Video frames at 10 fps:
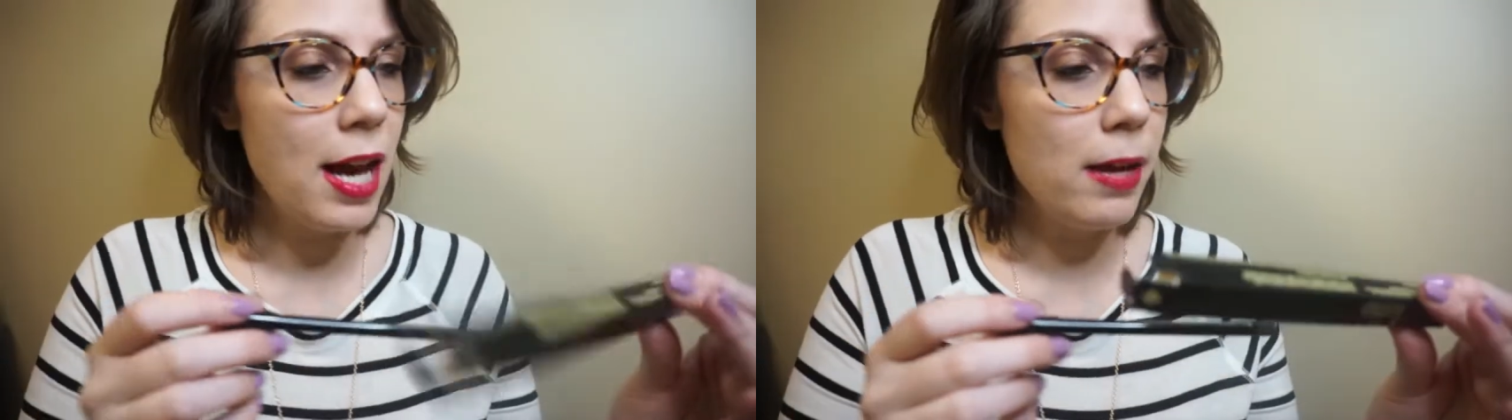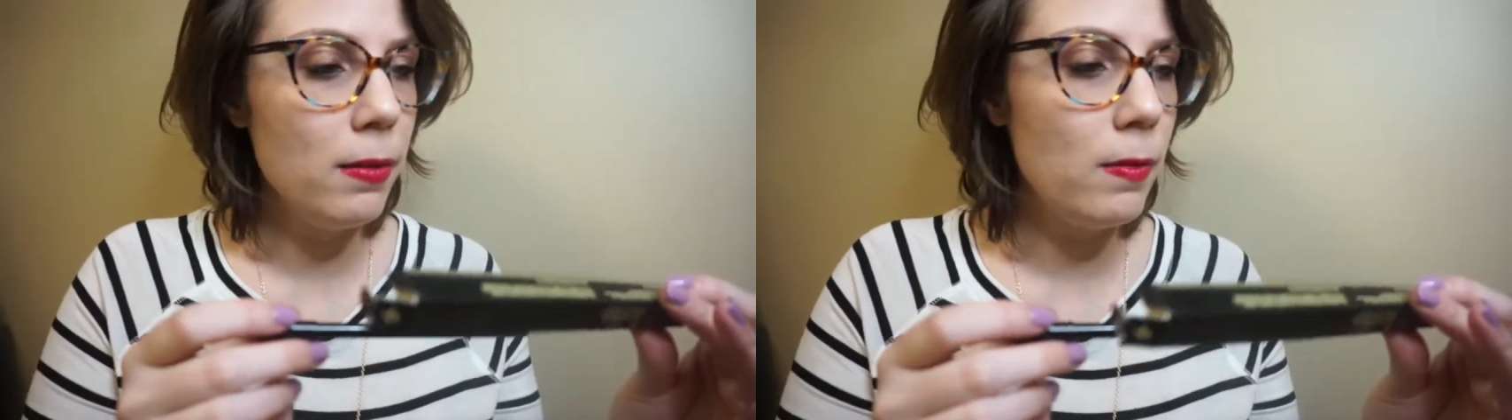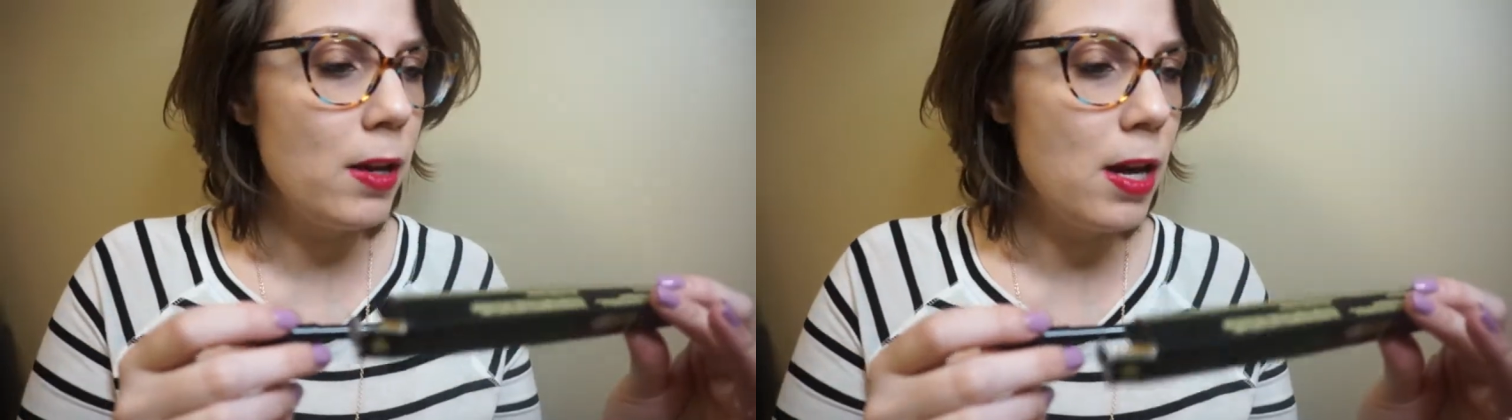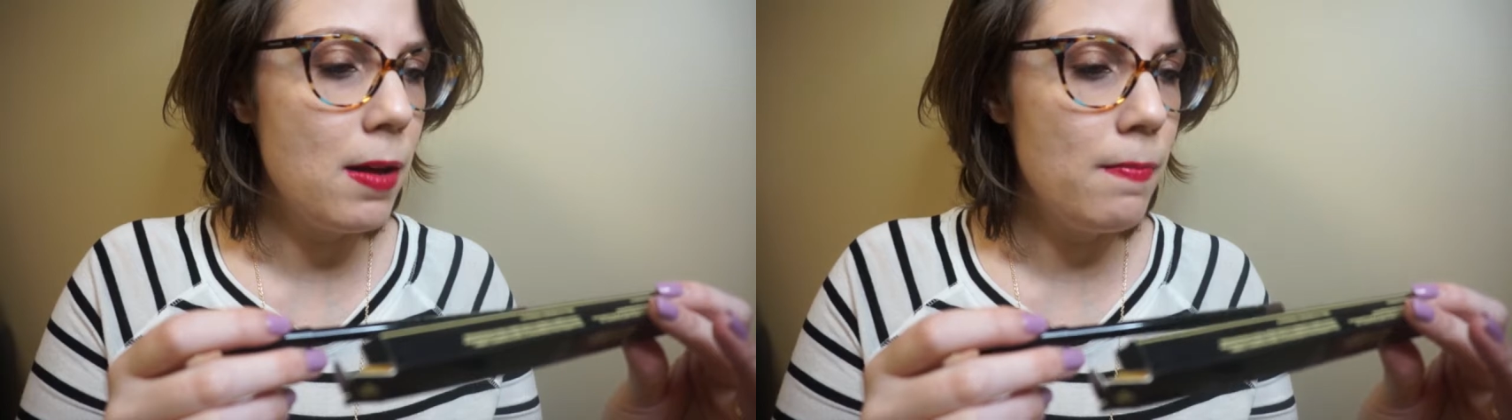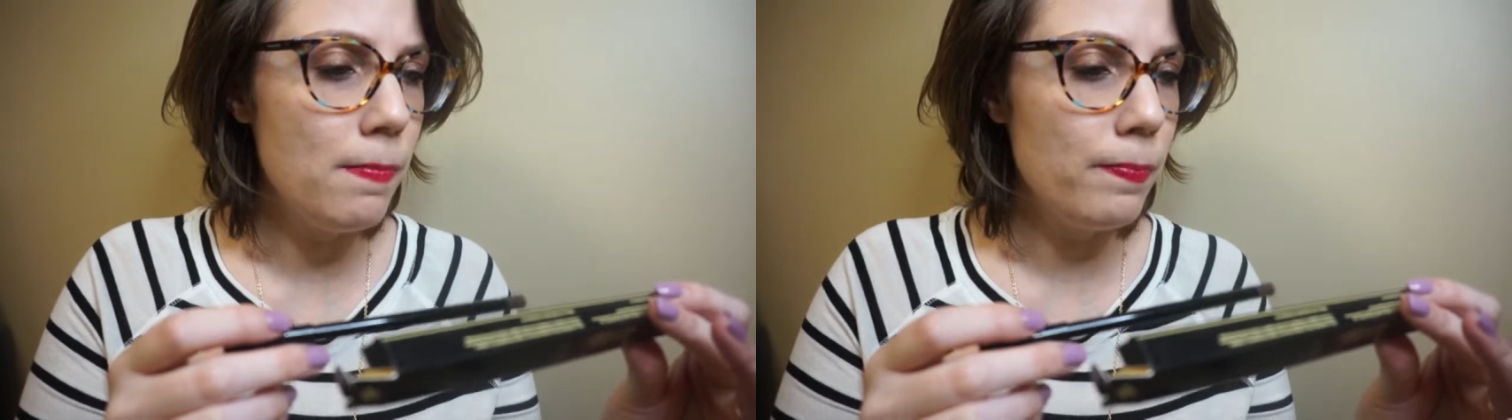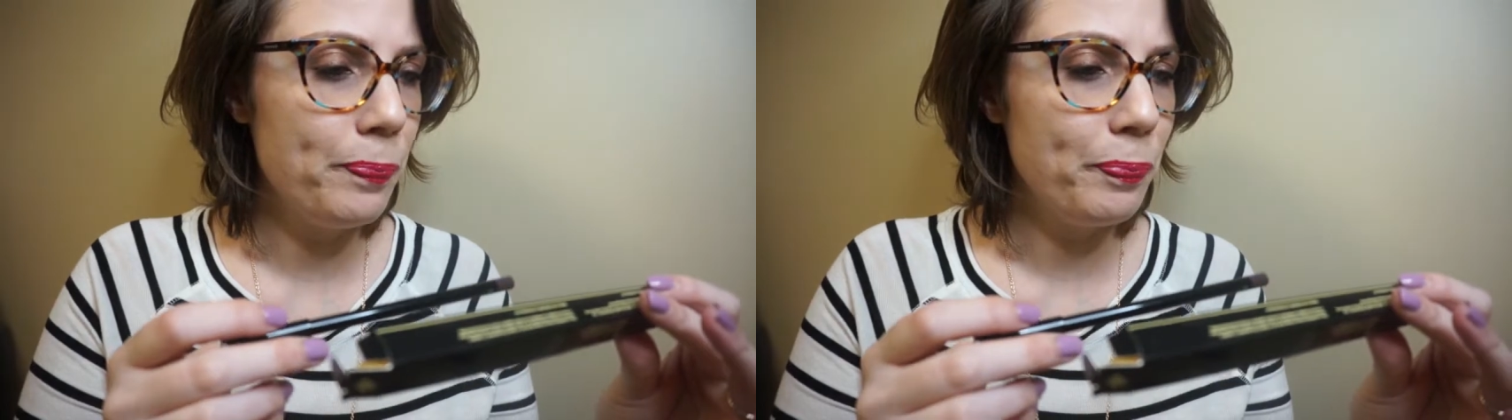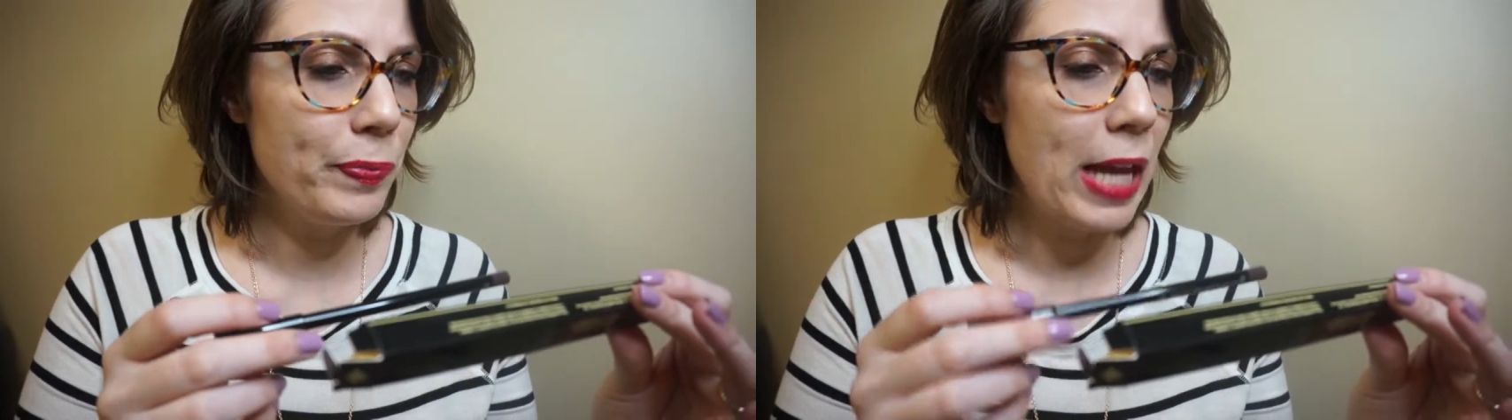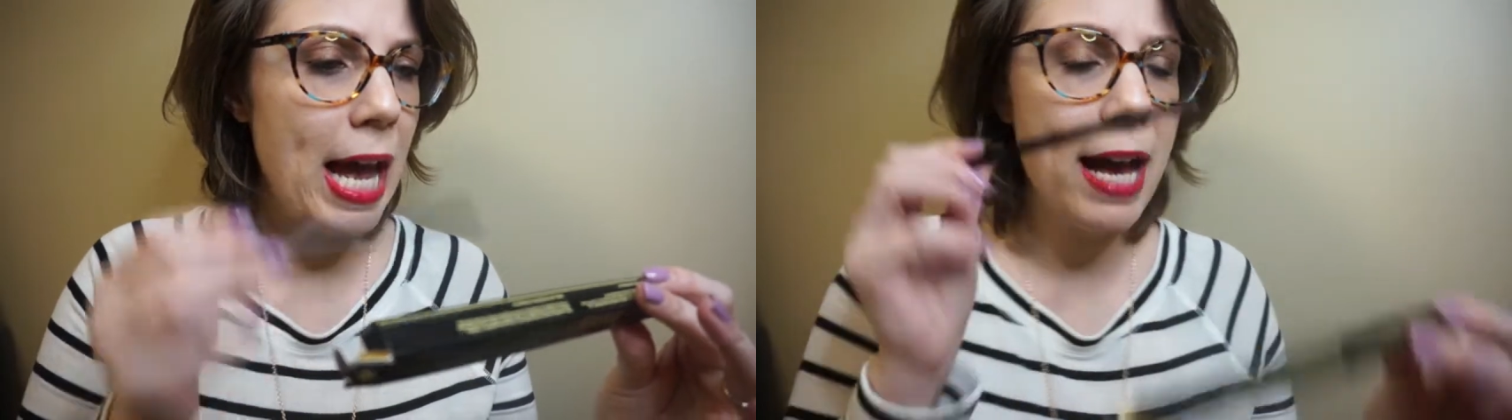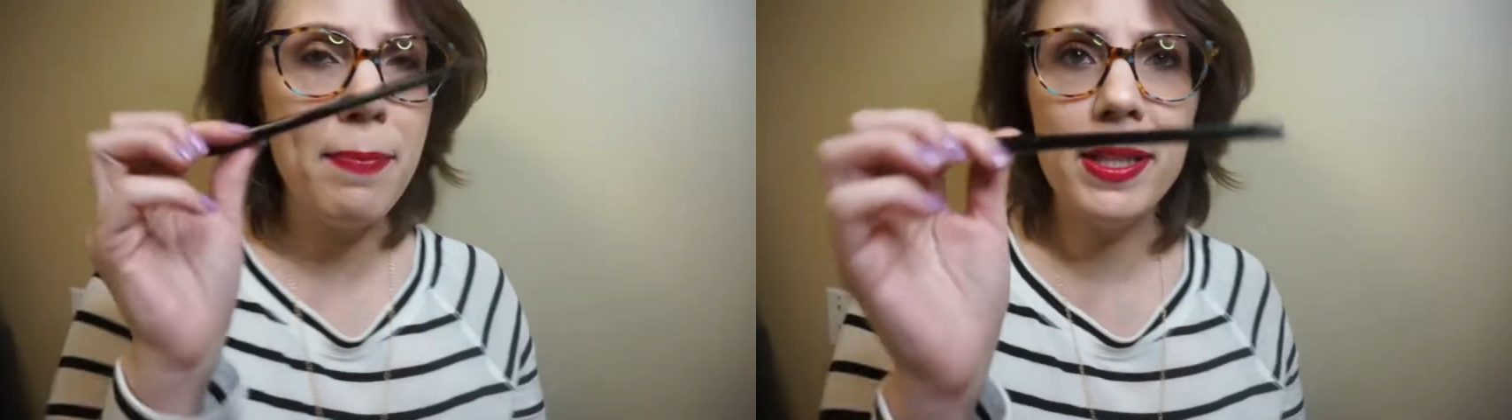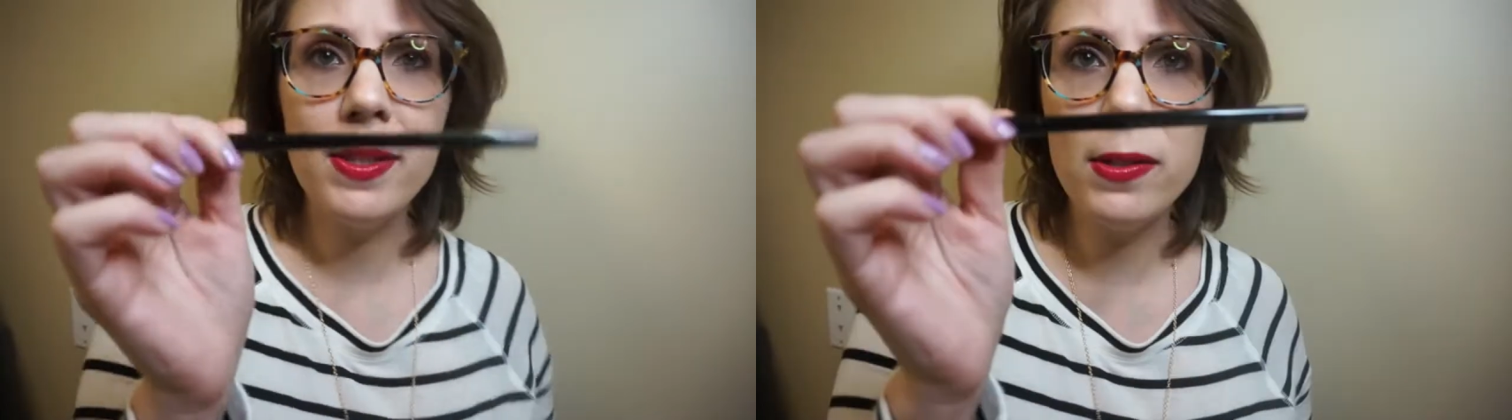Eye
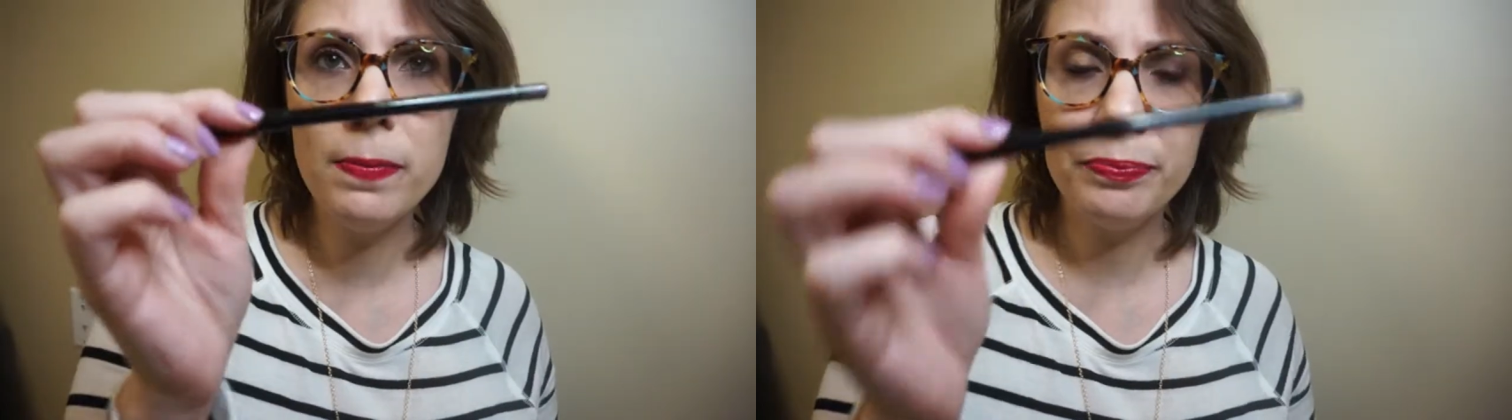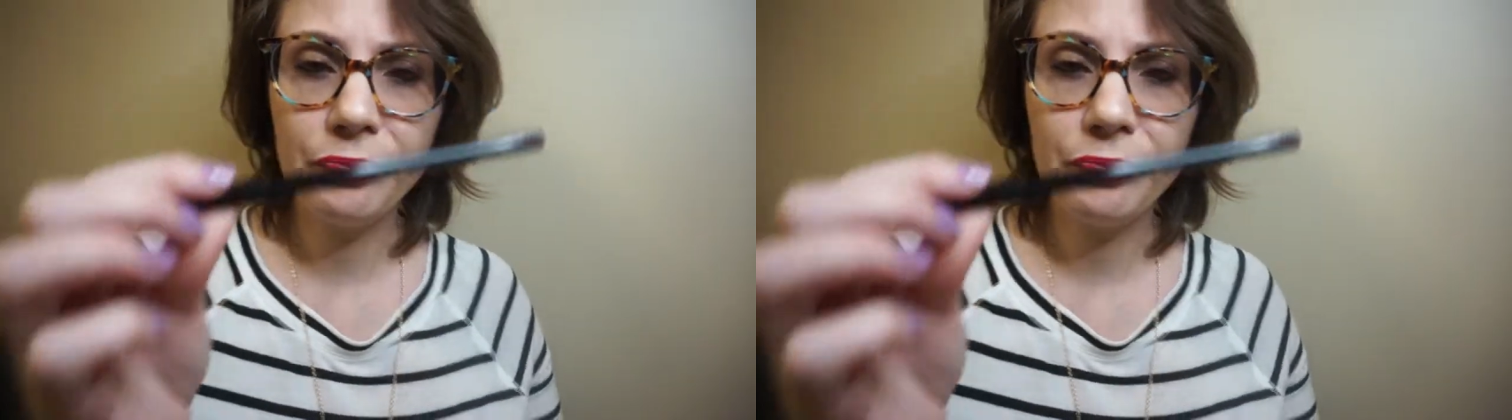Pencil.